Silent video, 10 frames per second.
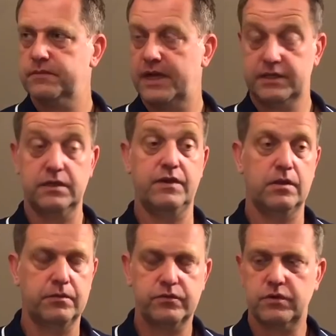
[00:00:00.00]
and
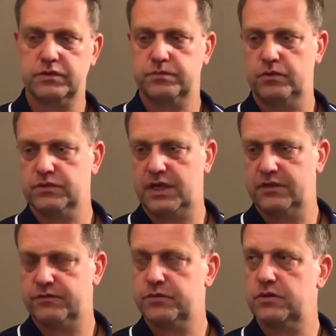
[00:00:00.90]
develop, of course, both
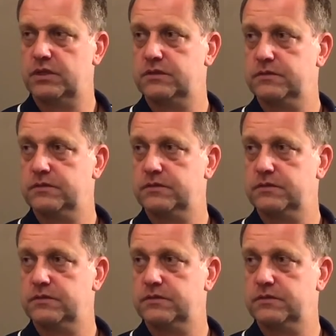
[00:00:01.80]
kind of products.